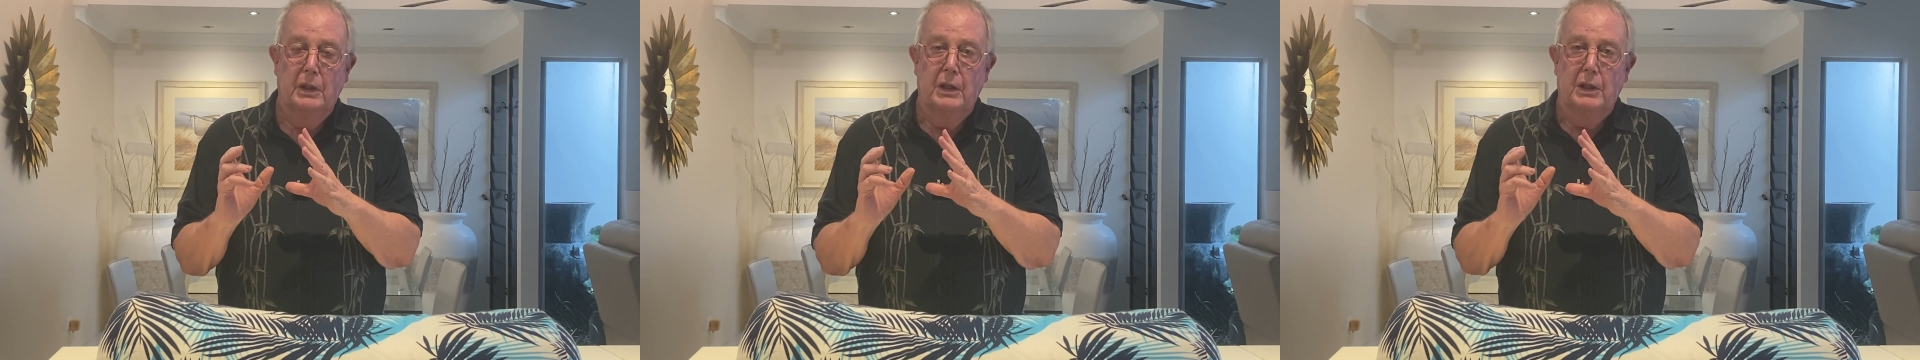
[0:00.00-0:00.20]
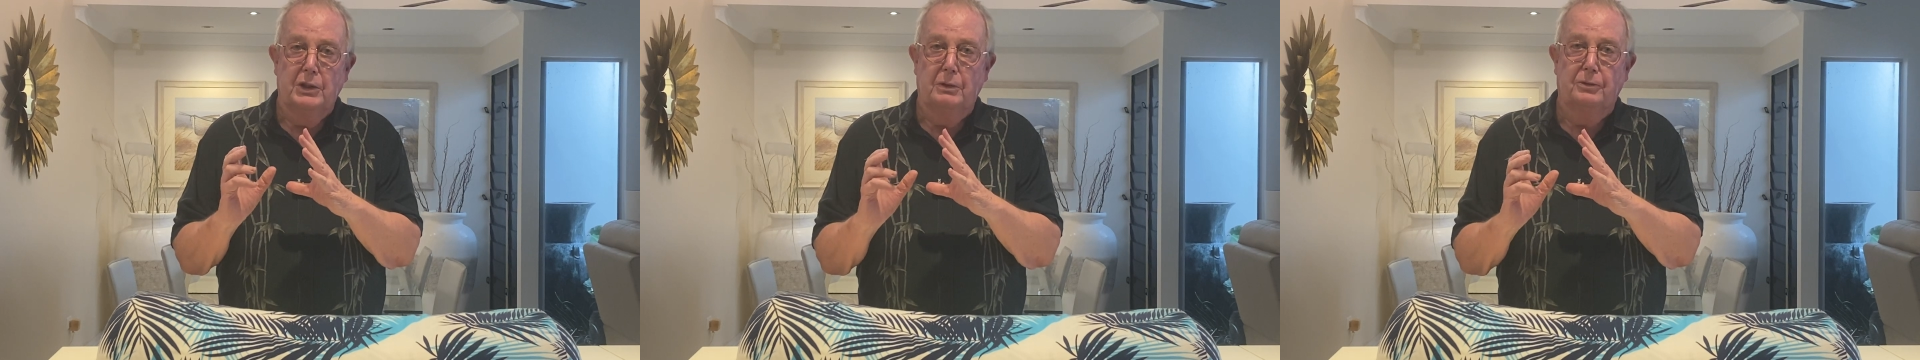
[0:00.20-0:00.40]

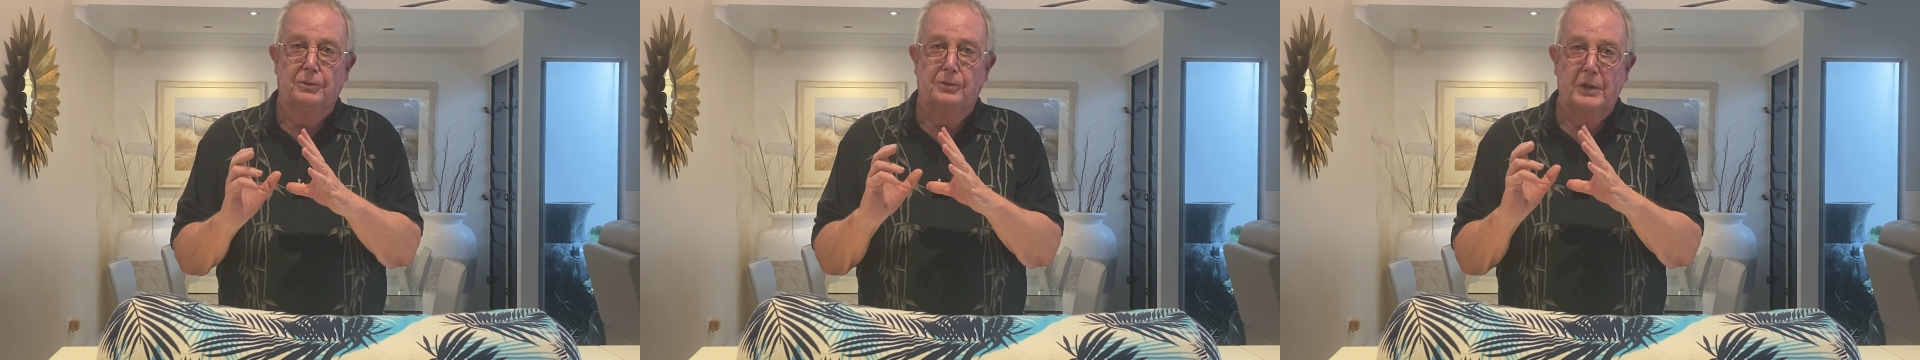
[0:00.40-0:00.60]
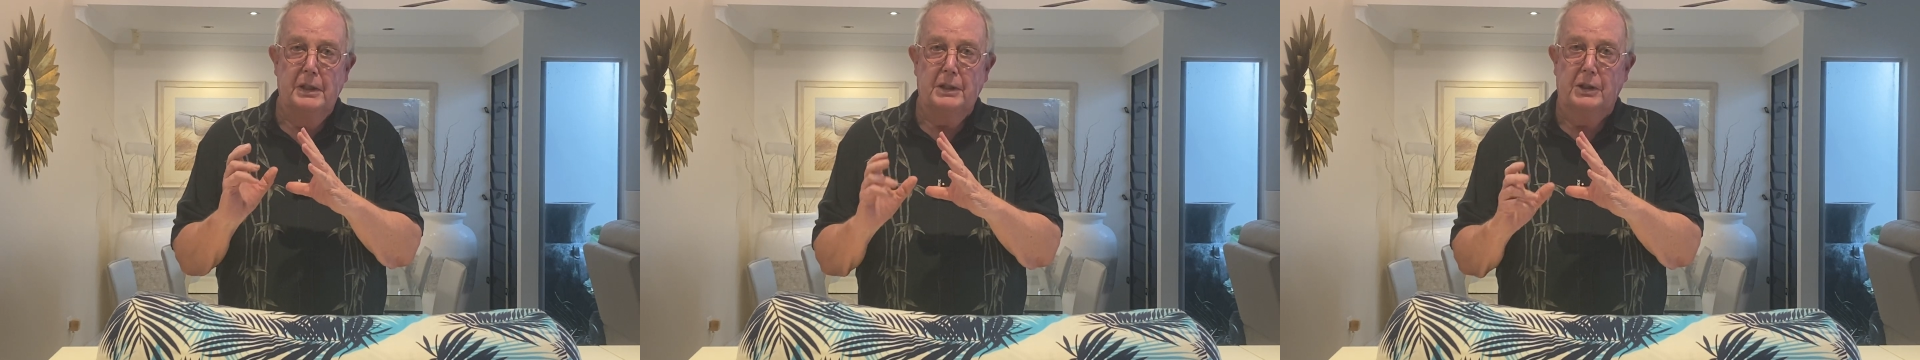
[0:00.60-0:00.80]
to
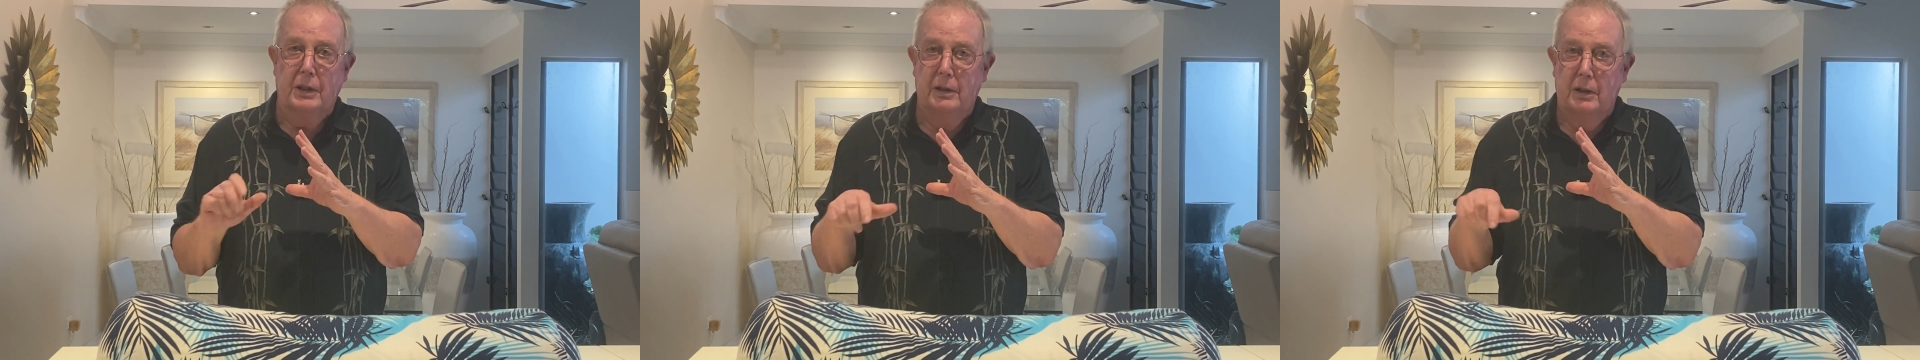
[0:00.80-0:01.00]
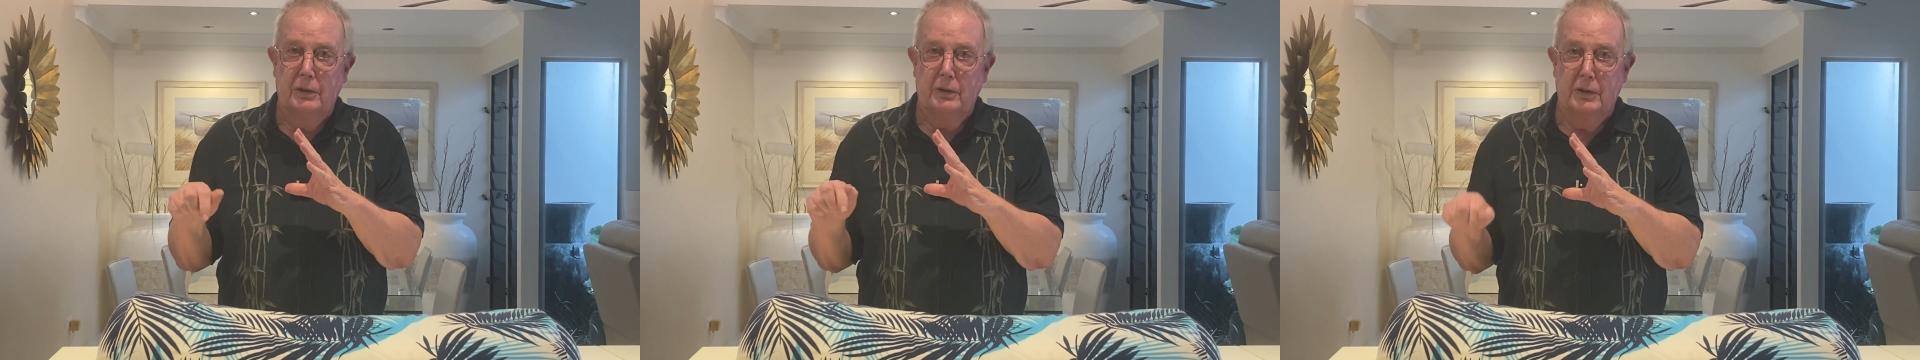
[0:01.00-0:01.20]
fit
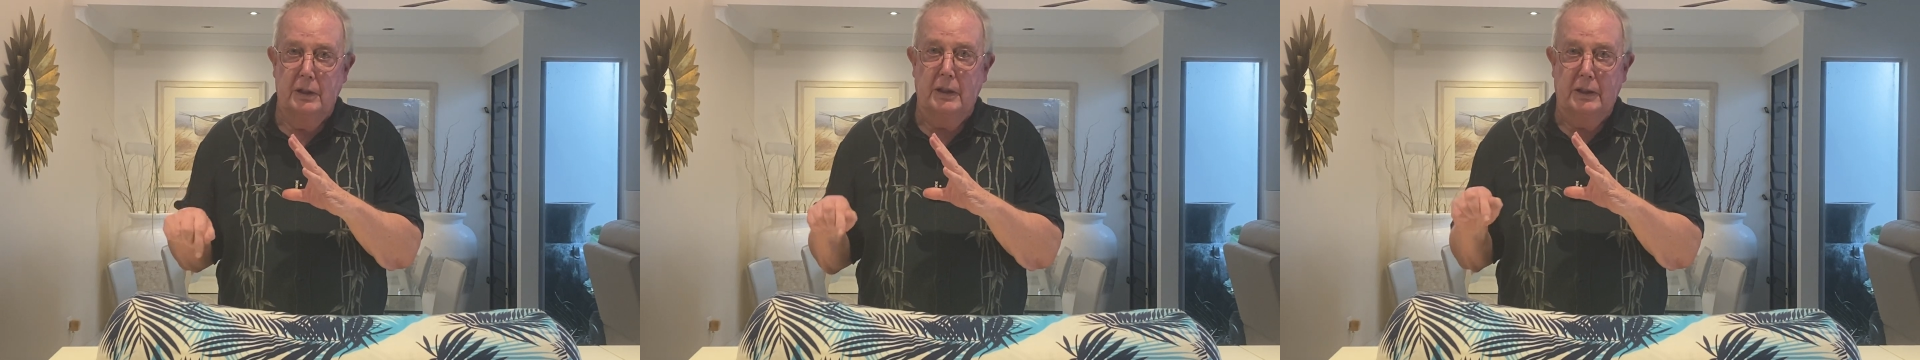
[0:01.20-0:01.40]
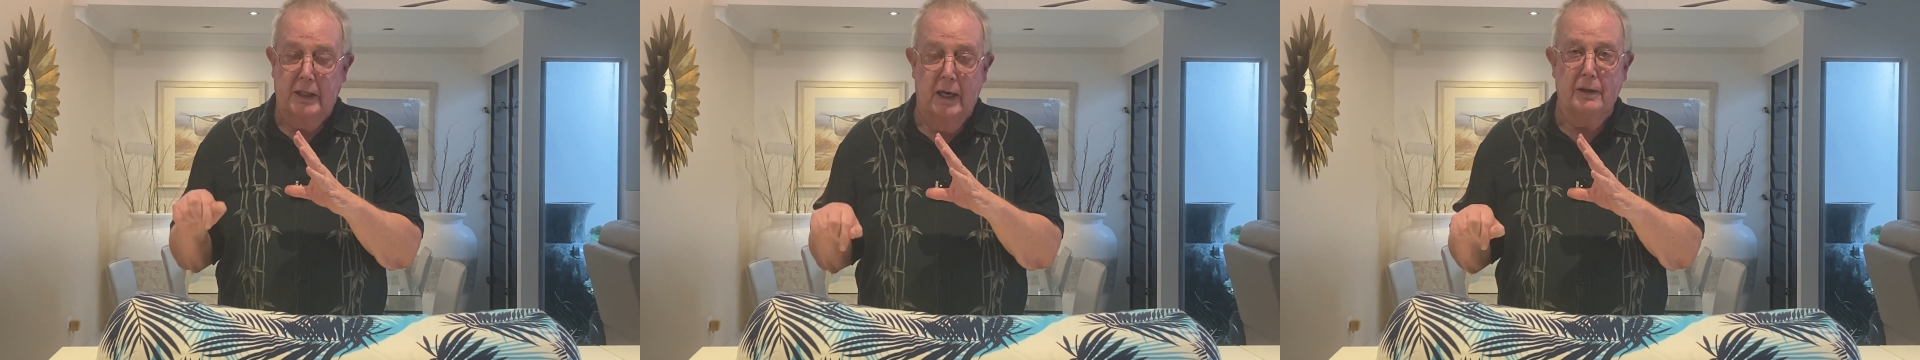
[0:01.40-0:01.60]
the
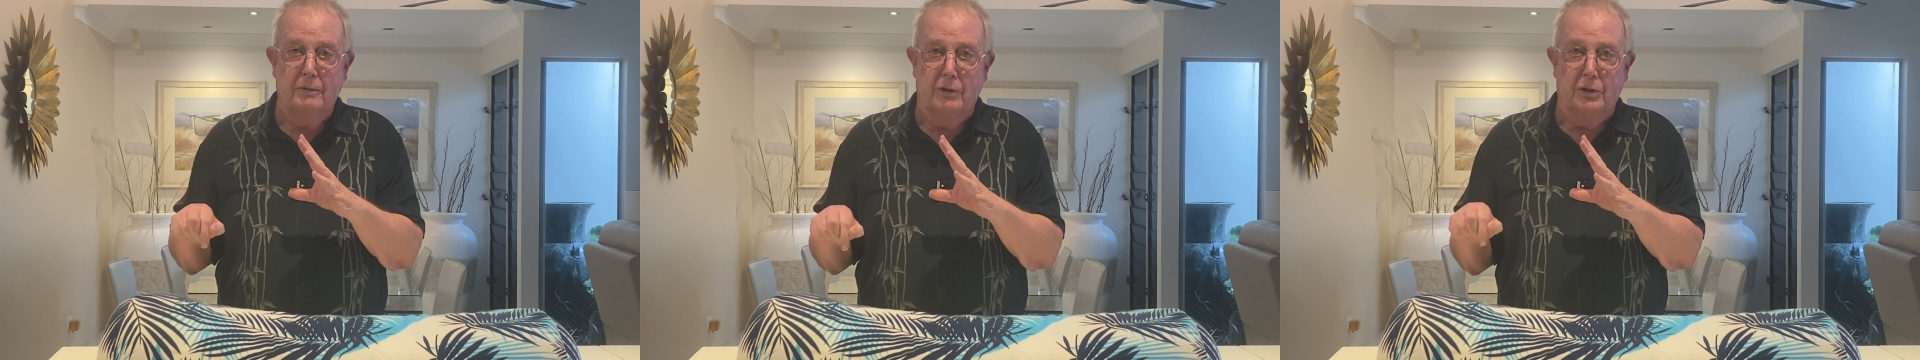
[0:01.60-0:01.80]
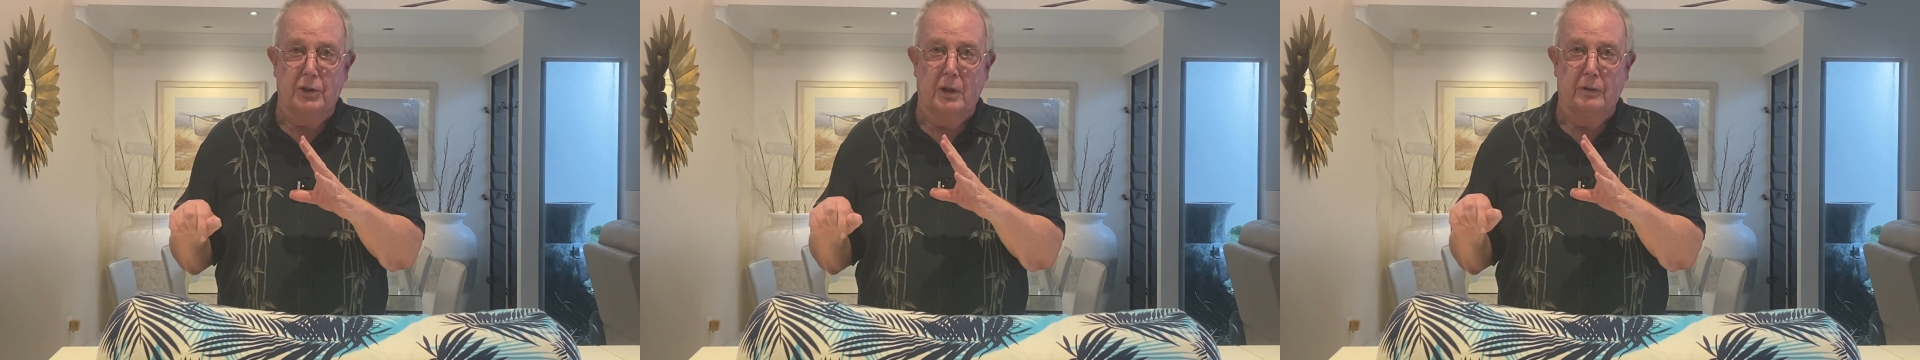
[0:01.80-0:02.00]

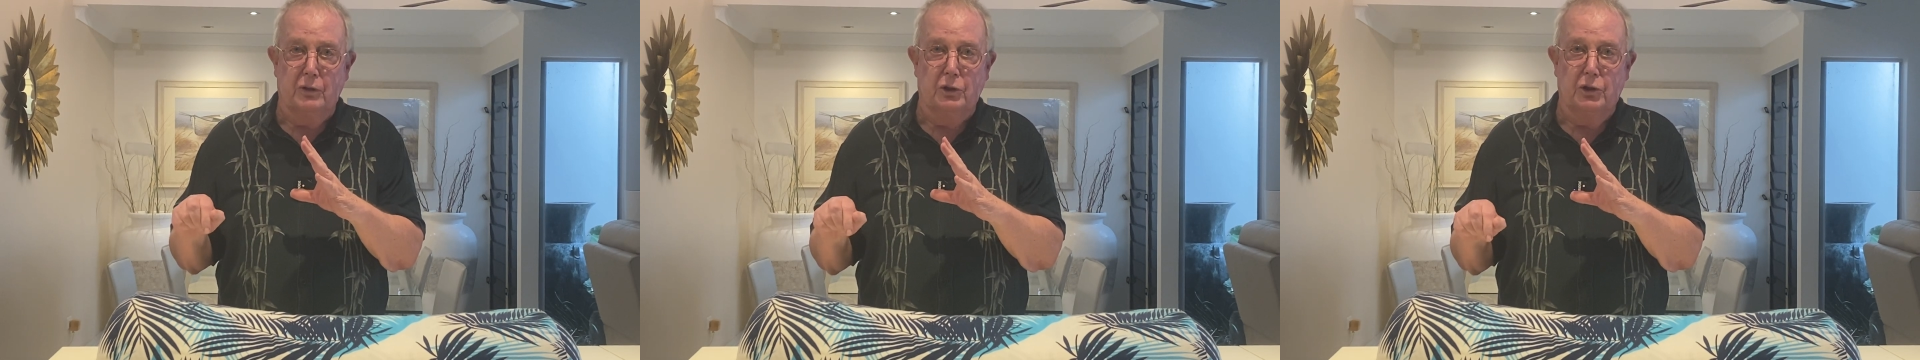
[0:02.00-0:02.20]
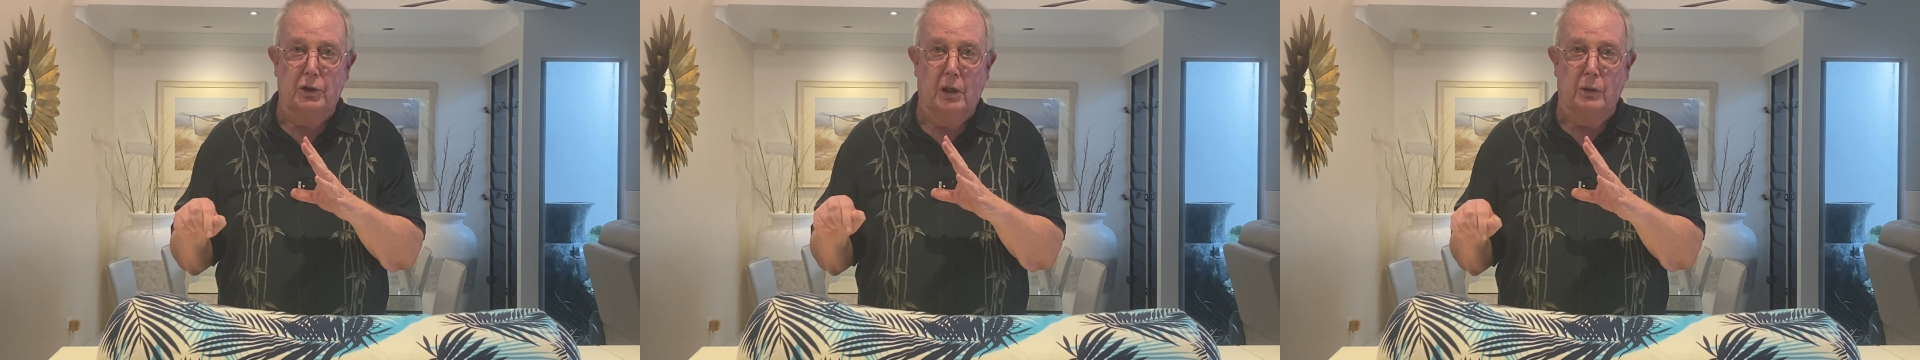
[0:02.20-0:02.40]
canvas that I've
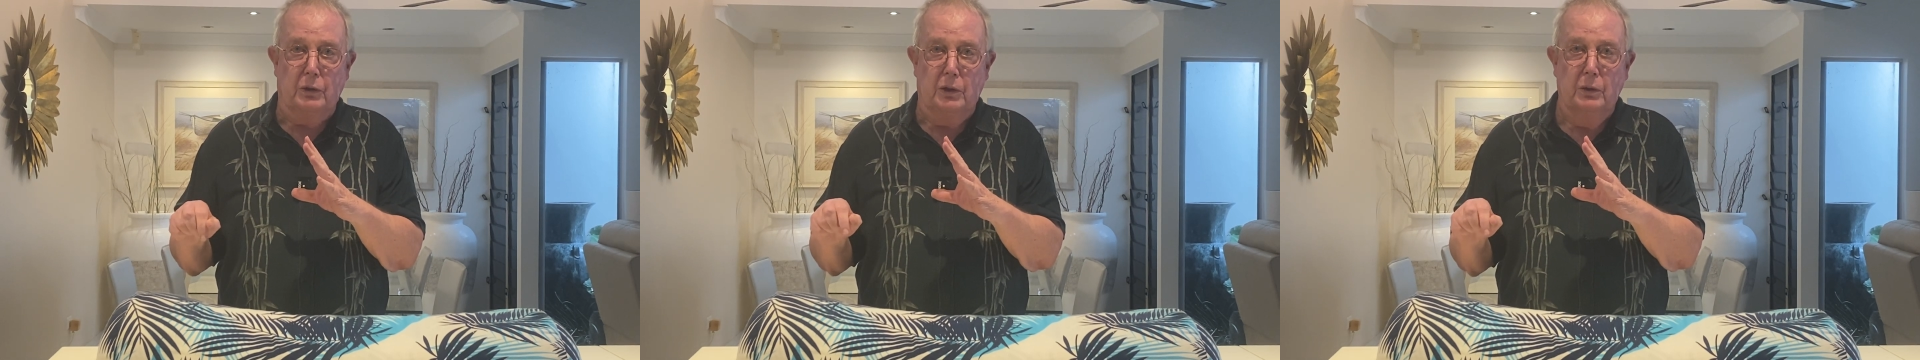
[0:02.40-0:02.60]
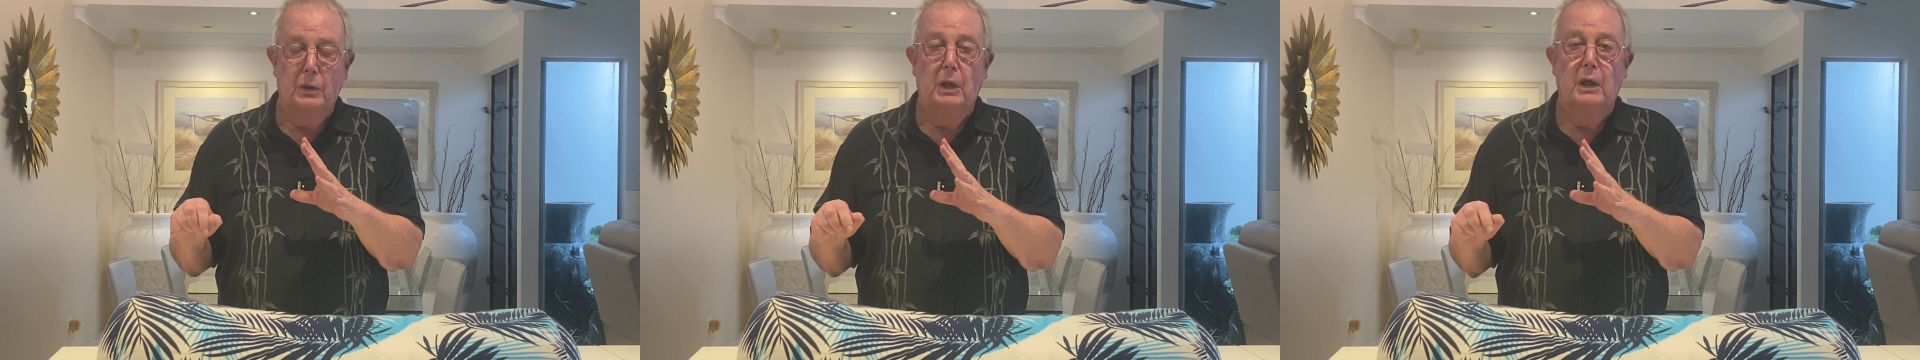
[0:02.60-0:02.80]
just shown you.